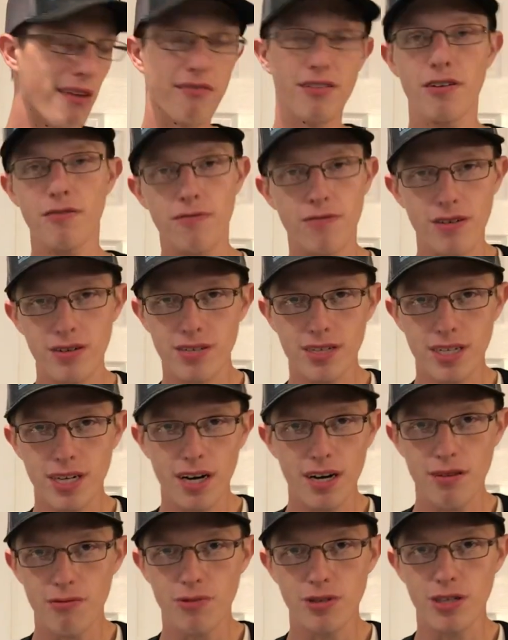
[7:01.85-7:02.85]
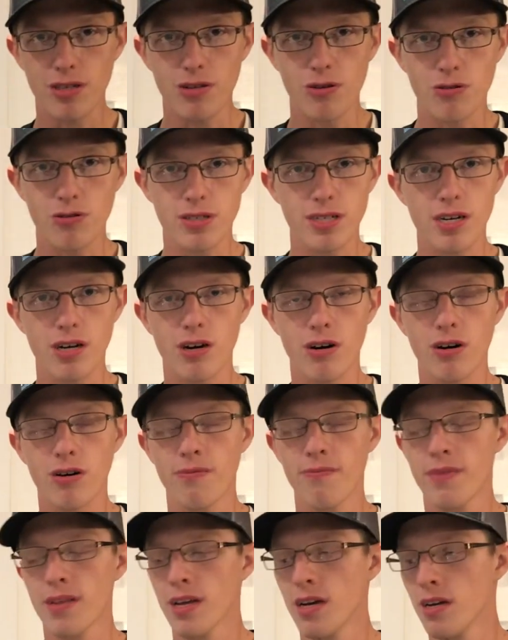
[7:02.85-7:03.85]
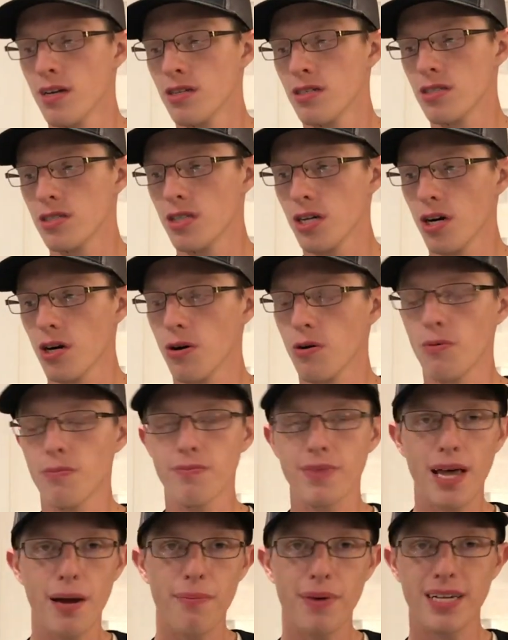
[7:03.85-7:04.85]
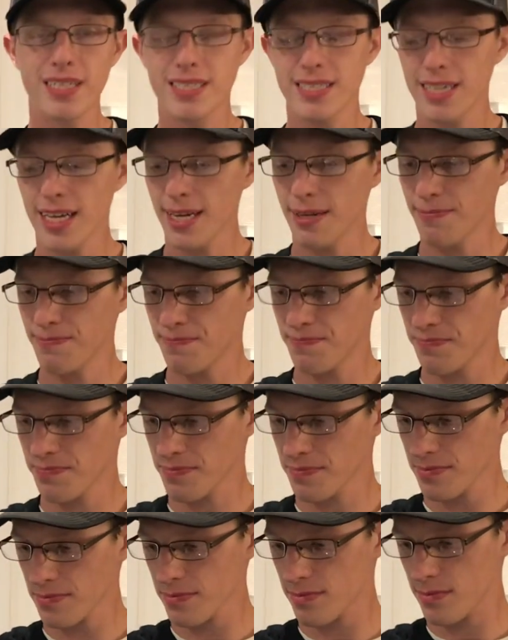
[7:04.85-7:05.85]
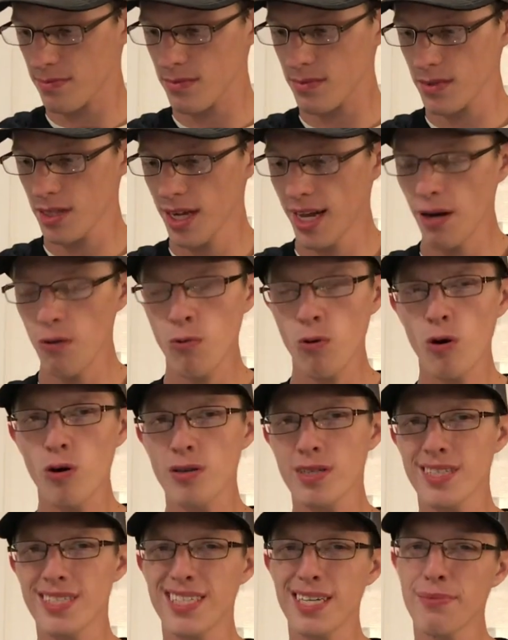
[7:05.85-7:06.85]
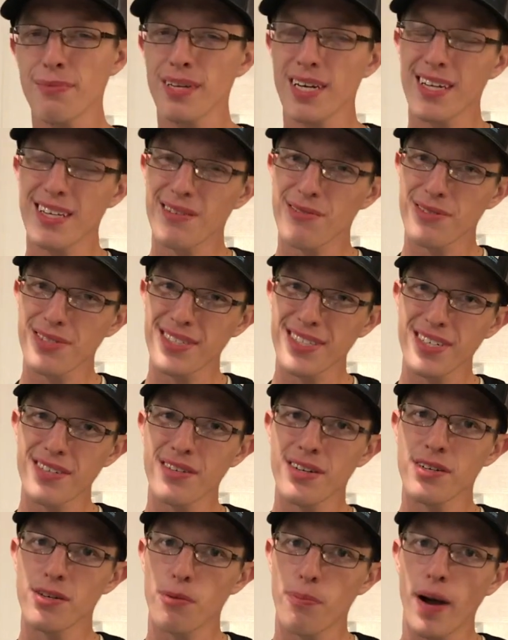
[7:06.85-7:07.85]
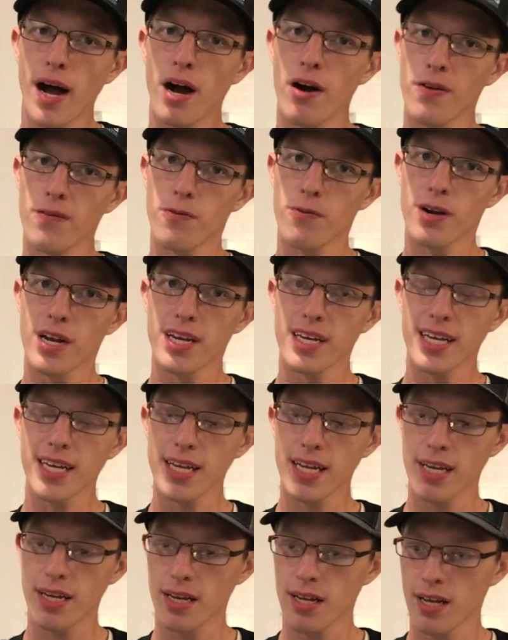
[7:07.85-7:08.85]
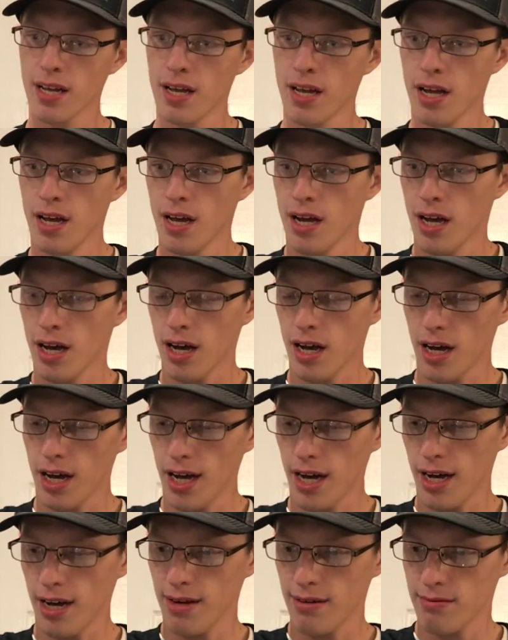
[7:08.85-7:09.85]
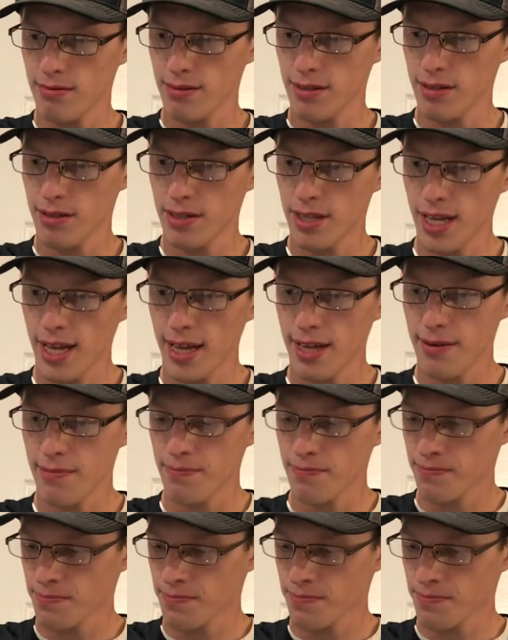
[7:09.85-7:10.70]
really fun to cut with a torch at all. So that being said, it worked. It seemed like it was a little underpowered for what I needed. And then